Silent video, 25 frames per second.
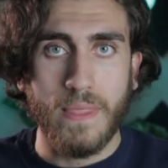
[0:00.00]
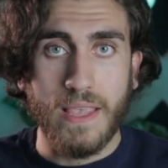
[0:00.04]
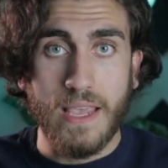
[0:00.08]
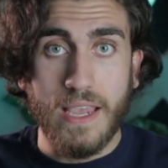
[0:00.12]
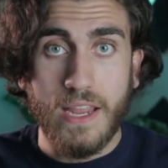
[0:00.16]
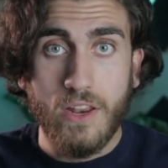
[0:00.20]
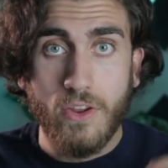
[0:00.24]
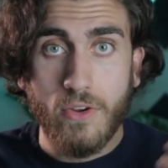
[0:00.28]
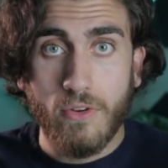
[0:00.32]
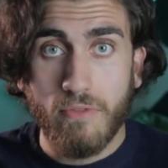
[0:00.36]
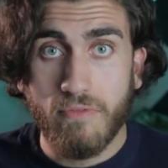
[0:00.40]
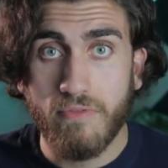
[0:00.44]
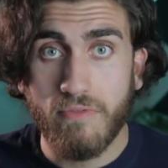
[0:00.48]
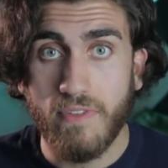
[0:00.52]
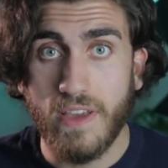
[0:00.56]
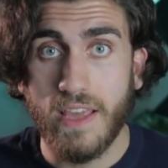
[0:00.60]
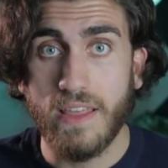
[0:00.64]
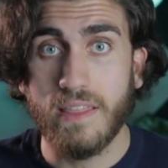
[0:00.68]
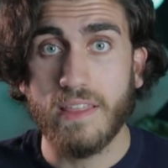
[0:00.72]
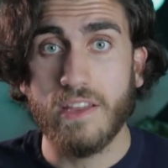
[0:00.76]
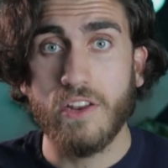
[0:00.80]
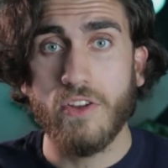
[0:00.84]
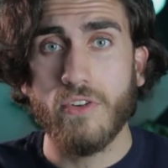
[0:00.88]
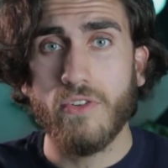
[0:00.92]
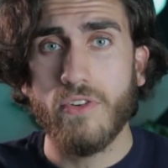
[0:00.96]
in your
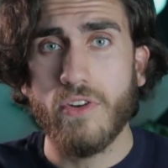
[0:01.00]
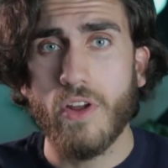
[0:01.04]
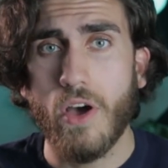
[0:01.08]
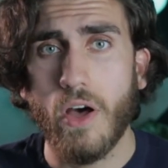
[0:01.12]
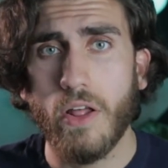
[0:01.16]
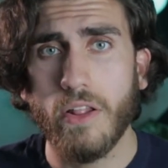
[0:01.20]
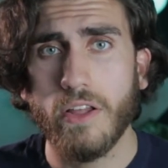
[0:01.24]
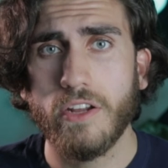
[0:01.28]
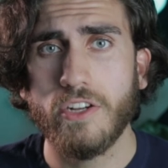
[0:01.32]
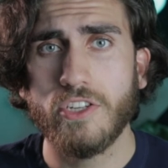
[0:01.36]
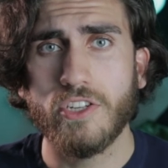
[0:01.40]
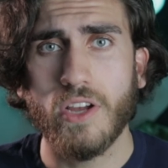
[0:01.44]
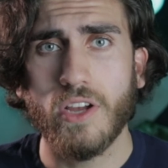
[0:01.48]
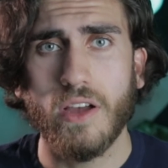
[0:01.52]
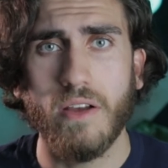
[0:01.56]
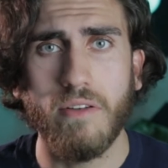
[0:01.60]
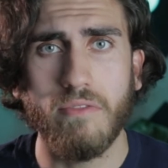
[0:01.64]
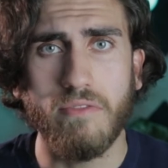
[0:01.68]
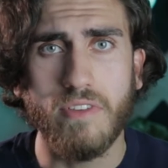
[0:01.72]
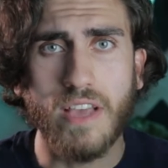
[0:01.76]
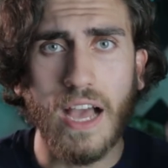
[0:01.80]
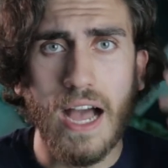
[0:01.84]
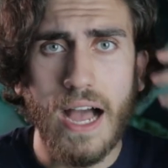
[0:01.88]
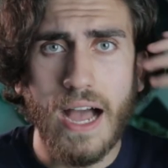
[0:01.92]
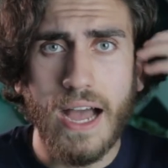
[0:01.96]
faith and your knowledge
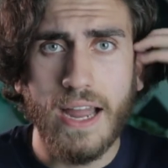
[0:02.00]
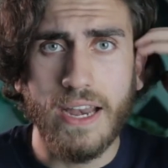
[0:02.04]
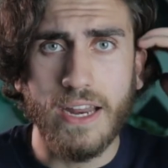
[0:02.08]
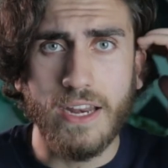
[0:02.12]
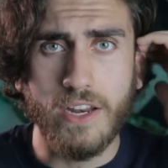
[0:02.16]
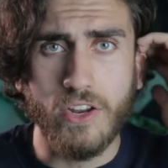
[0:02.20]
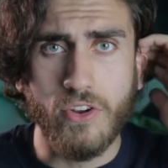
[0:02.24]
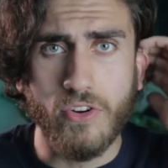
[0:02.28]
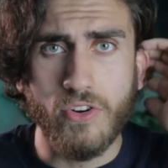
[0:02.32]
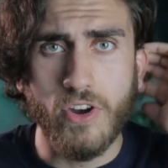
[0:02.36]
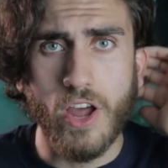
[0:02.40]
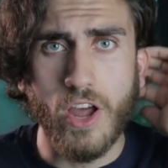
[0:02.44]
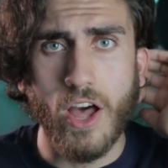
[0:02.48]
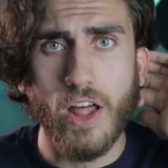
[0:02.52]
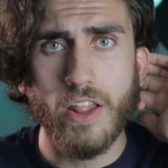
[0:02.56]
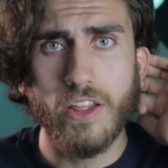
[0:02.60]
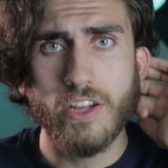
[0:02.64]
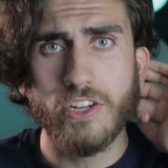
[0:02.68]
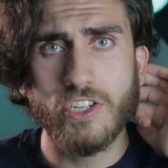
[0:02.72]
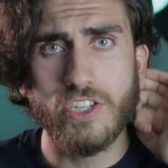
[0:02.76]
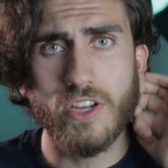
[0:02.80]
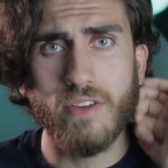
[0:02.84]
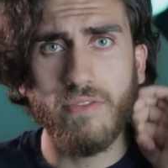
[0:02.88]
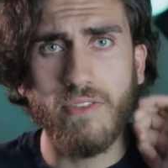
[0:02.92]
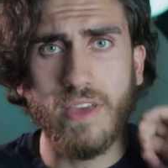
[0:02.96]
of God and your
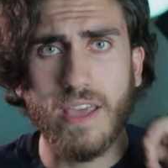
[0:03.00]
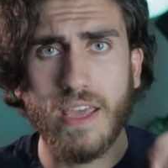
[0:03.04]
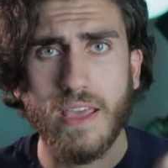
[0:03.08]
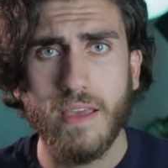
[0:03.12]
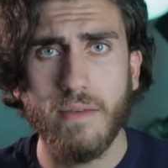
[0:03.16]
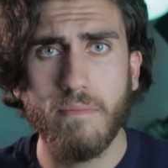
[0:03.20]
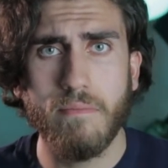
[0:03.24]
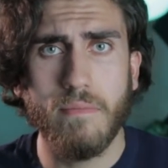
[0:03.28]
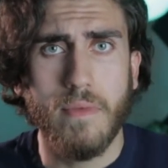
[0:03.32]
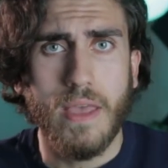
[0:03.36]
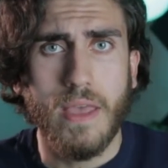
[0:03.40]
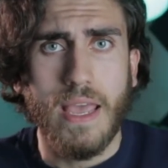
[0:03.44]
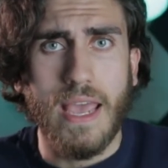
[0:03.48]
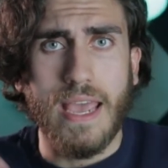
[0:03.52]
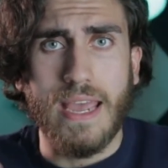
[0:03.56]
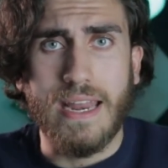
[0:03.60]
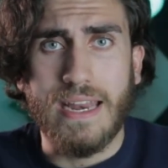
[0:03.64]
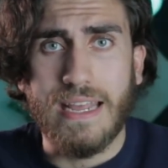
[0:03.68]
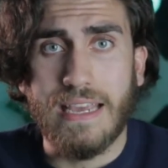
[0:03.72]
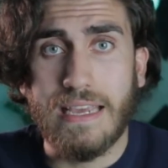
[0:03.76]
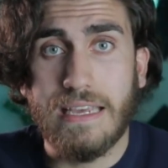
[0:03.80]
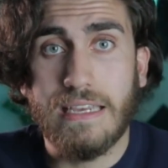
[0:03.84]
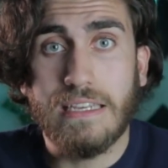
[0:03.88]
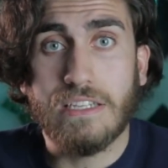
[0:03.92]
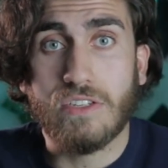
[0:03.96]
knowledge of Him and
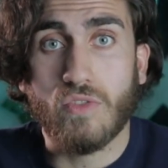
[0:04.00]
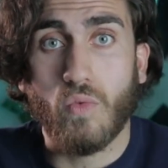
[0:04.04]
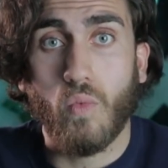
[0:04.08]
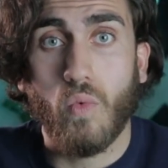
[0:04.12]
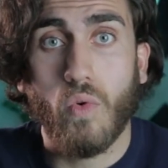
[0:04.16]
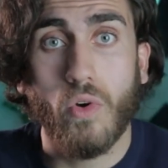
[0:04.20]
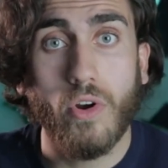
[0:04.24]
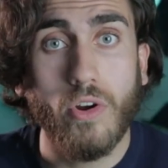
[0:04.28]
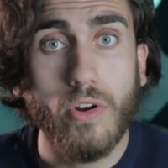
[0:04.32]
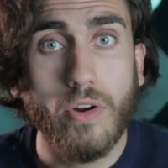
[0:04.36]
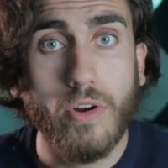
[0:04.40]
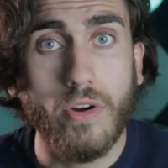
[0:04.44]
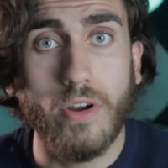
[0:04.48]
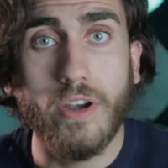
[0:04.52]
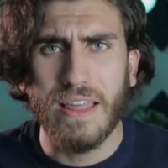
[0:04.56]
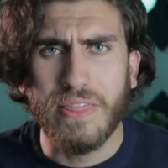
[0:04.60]
His Word.